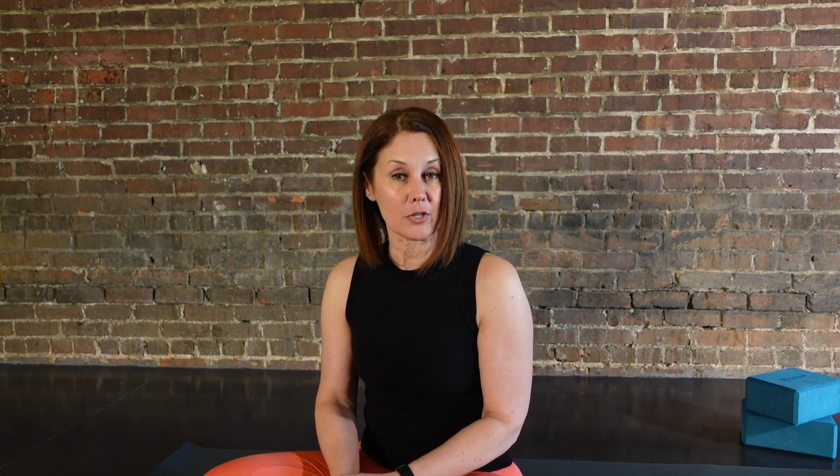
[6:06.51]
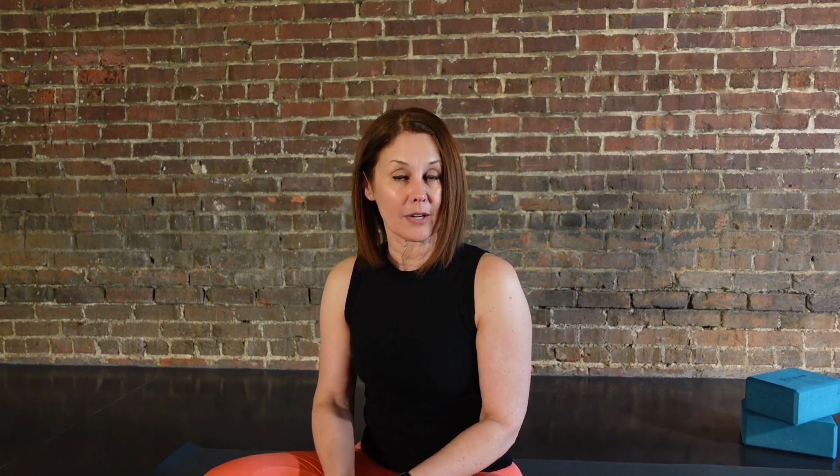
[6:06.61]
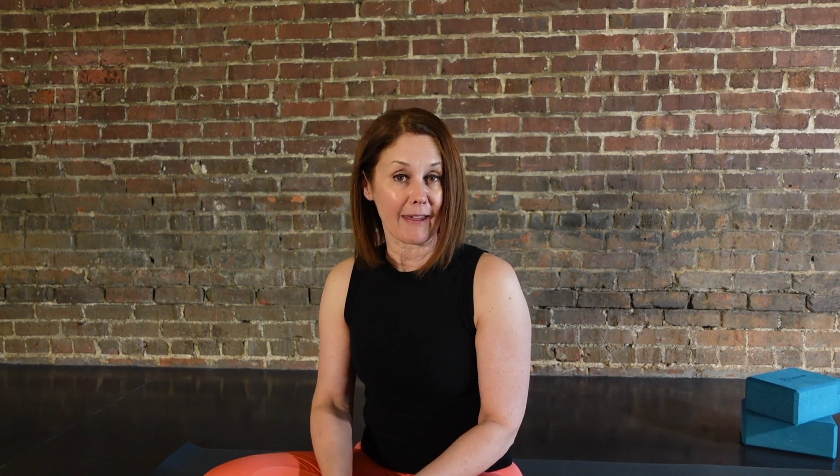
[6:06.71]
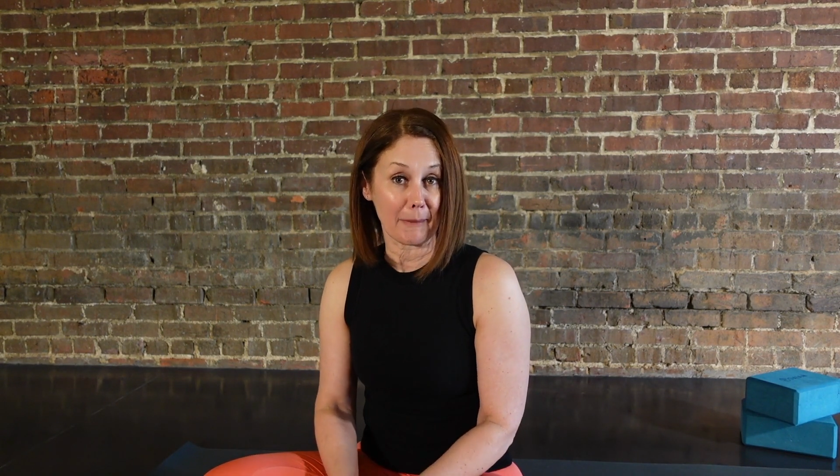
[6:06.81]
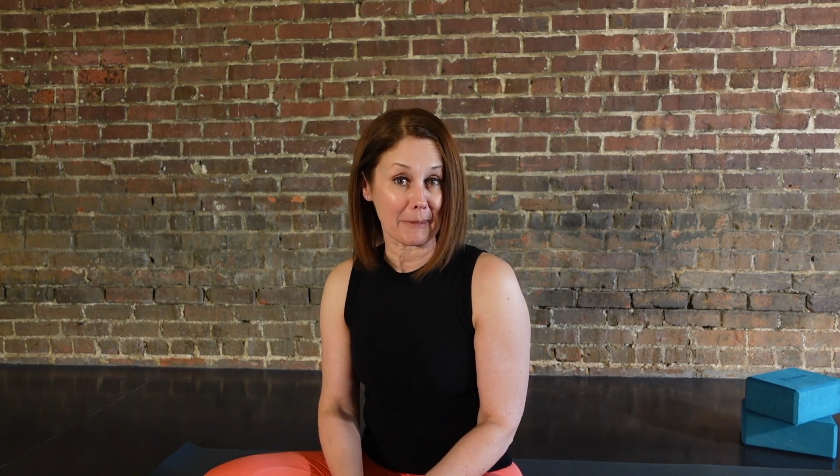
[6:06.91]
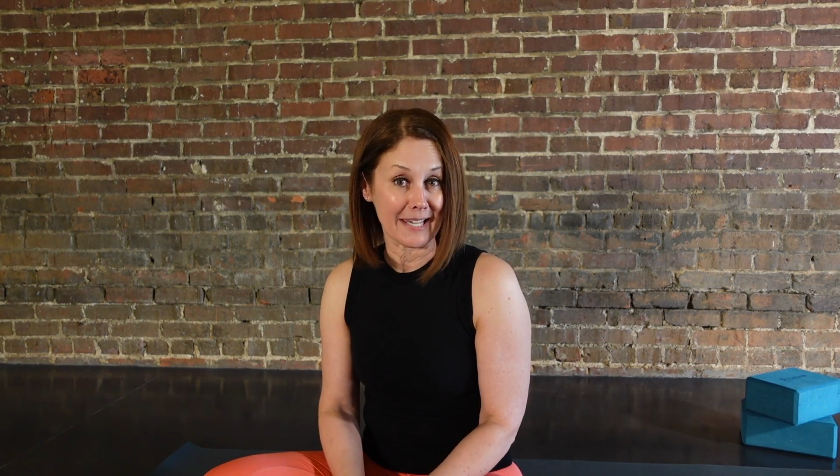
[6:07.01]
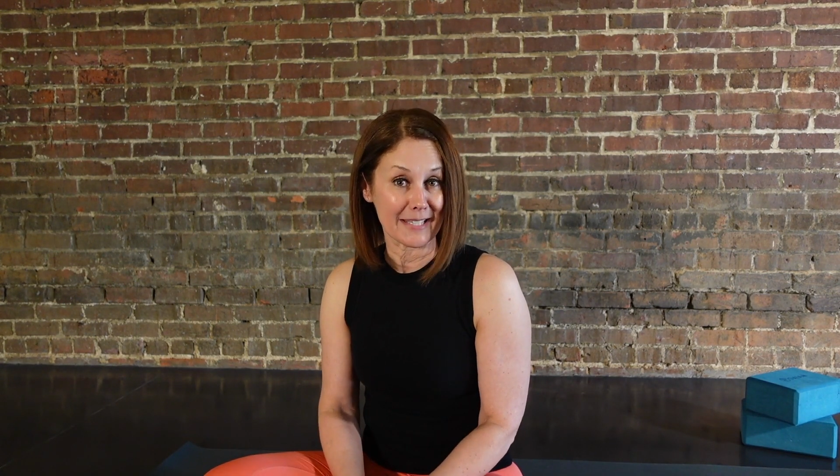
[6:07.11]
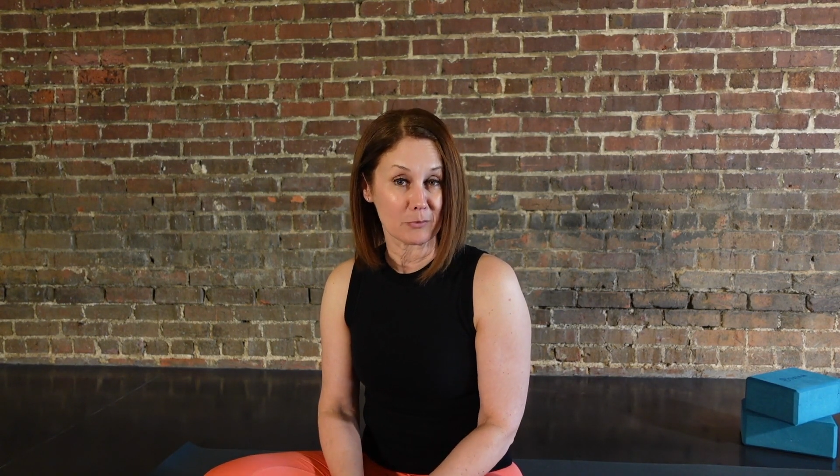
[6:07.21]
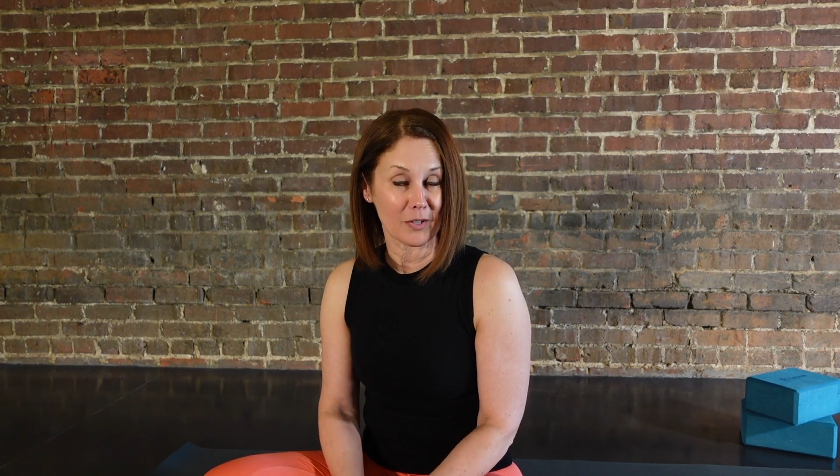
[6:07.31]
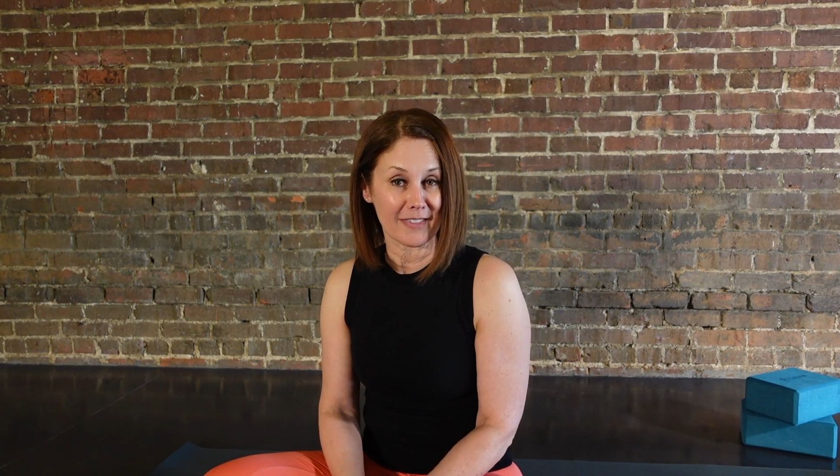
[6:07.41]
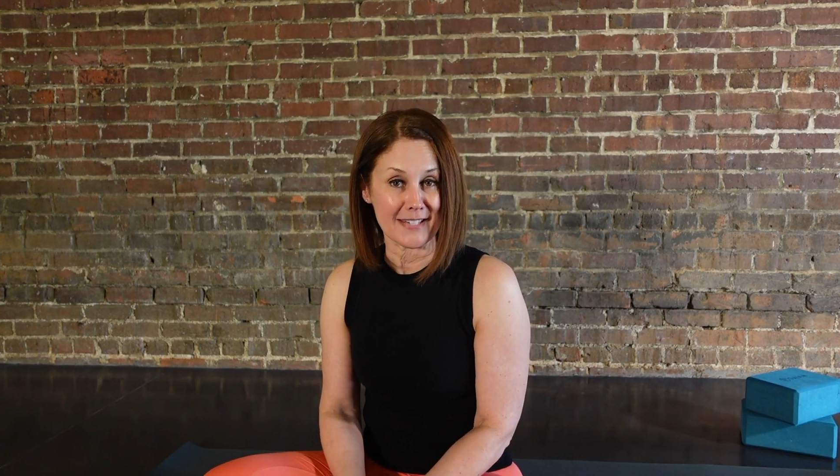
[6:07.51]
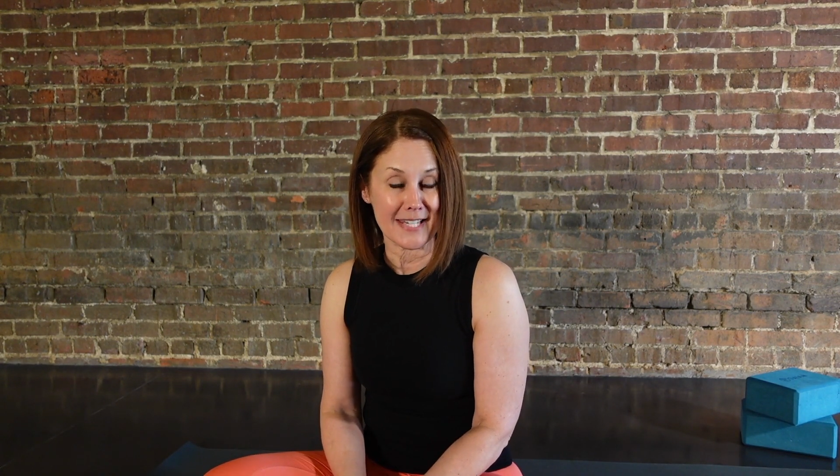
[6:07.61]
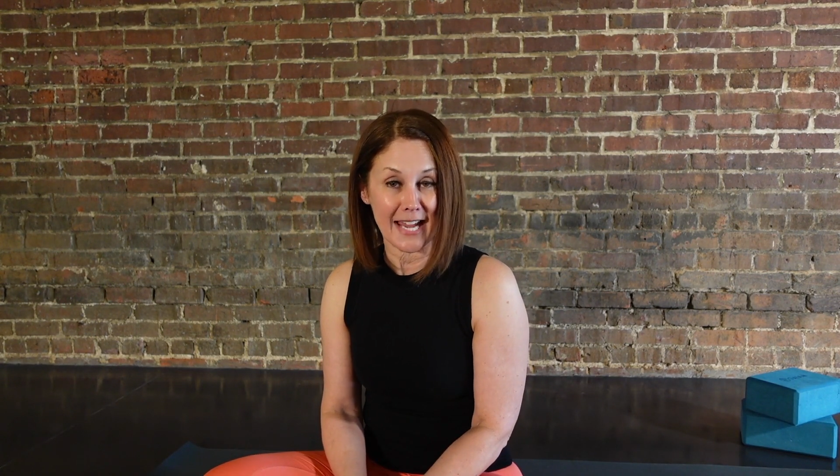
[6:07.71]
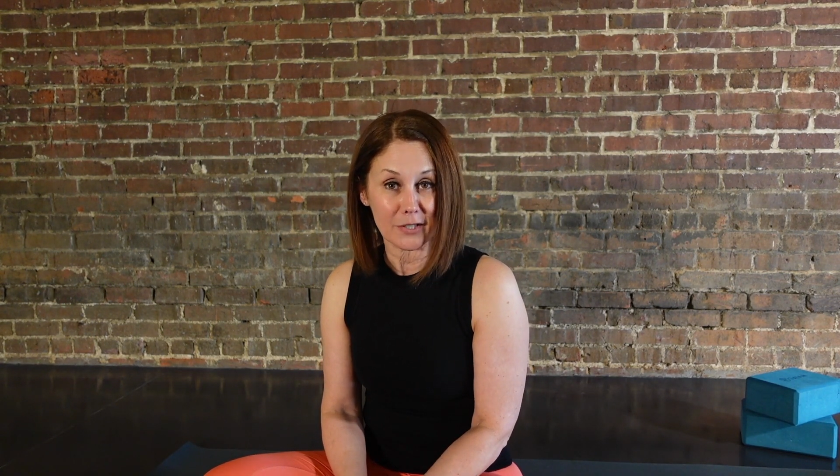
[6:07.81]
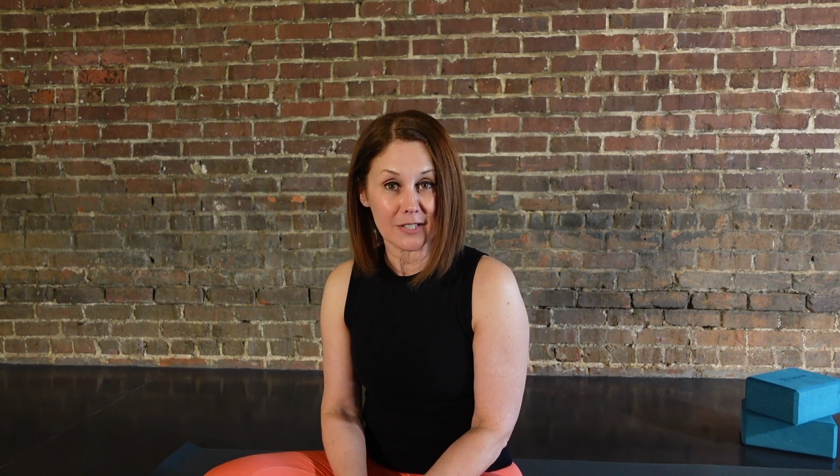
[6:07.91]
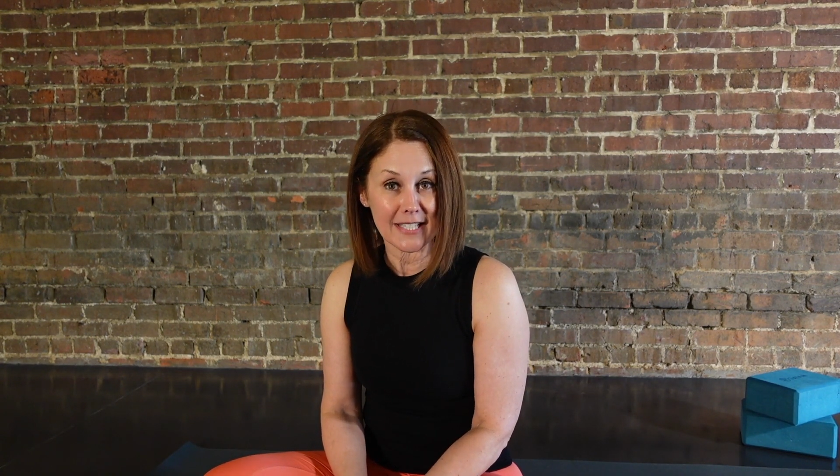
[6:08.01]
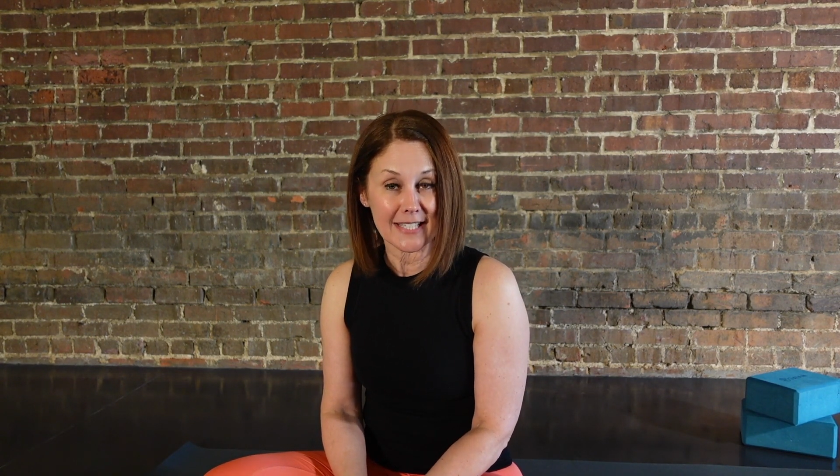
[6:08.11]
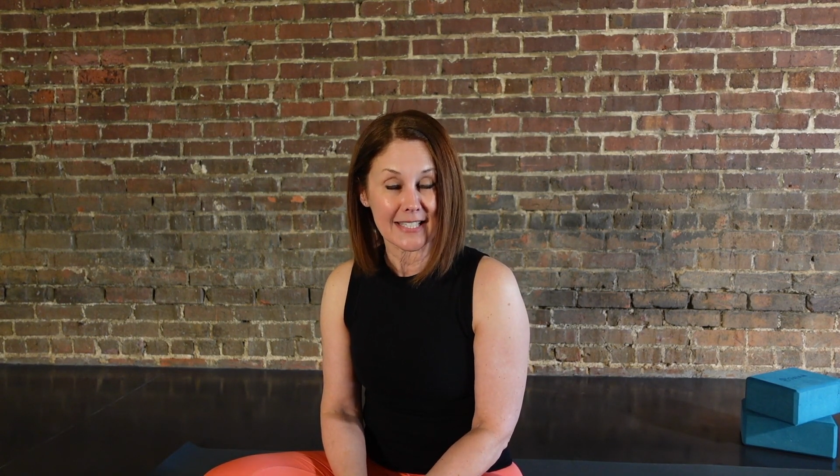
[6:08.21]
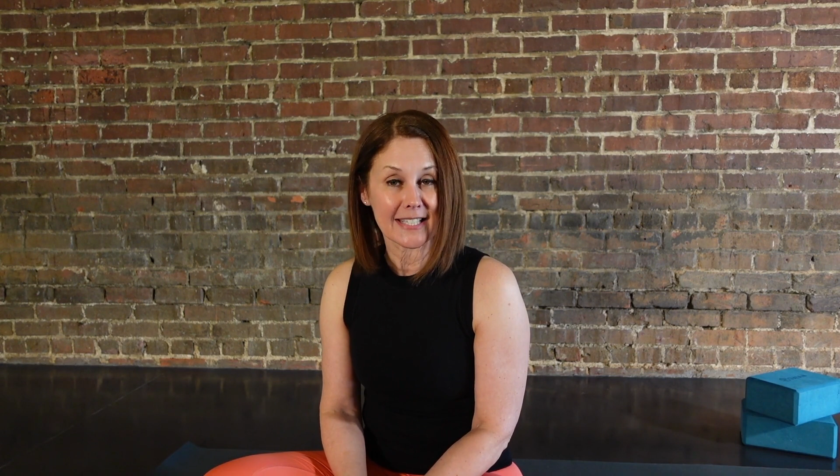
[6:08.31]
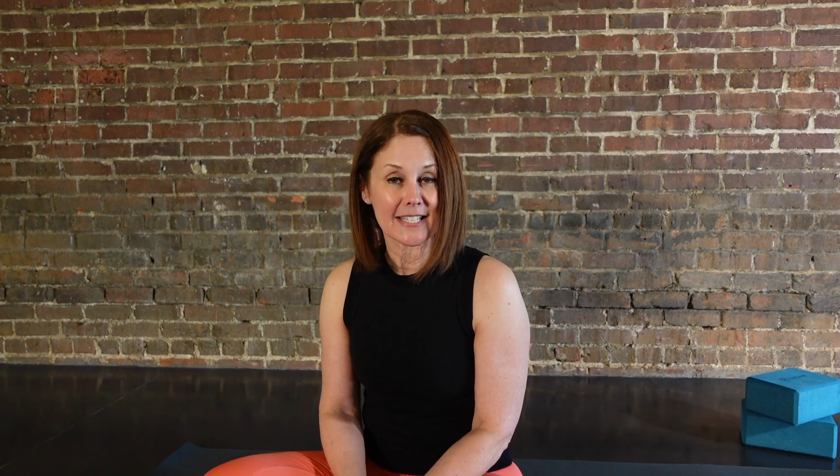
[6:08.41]
you came in with
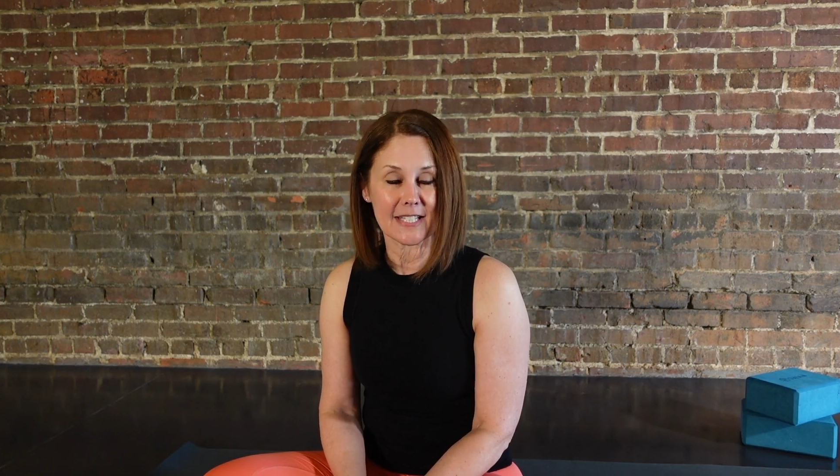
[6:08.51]
integrity.